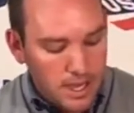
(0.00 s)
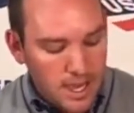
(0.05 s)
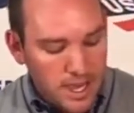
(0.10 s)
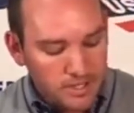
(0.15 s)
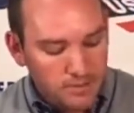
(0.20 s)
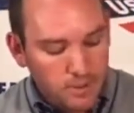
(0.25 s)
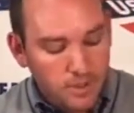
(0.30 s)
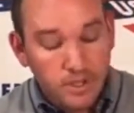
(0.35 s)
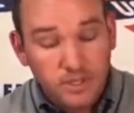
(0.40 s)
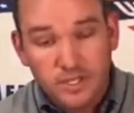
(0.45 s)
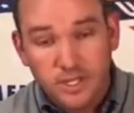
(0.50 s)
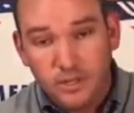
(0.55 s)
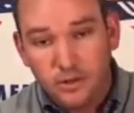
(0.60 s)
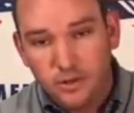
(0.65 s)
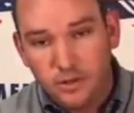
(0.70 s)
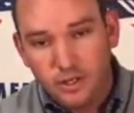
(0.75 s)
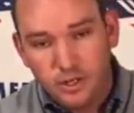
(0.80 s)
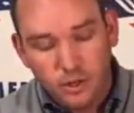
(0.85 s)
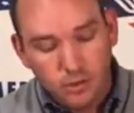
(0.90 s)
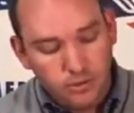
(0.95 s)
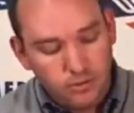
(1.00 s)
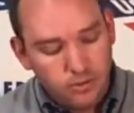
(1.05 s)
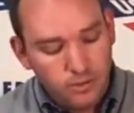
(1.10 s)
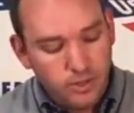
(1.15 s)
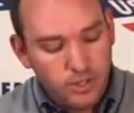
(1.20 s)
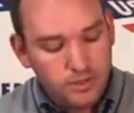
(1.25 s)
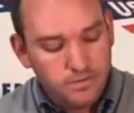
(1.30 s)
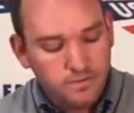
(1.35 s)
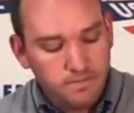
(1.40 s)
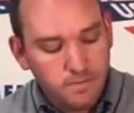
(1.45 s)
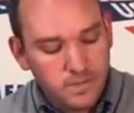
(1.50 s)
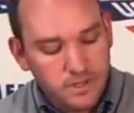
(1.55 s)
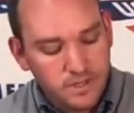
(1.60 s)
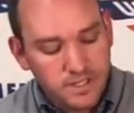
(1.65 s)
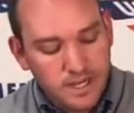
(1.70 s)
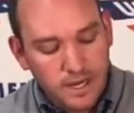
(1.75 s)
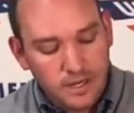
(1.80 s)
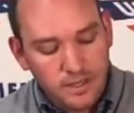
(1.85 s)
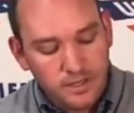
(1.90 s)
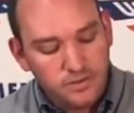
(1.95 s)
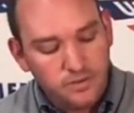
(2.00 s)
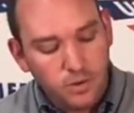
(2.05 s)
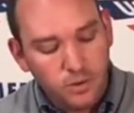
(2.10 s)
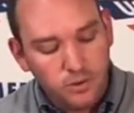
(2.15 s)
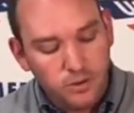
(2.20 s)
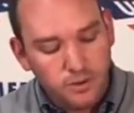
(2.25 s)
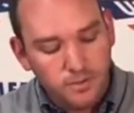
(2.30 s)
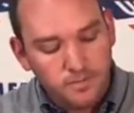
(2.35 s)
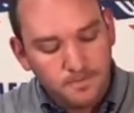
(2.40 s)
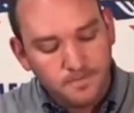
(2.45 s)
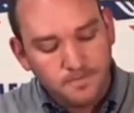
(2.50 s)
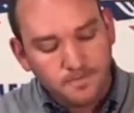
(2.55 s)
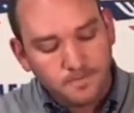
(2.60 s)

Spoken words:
As we continue to go through this side of this folder,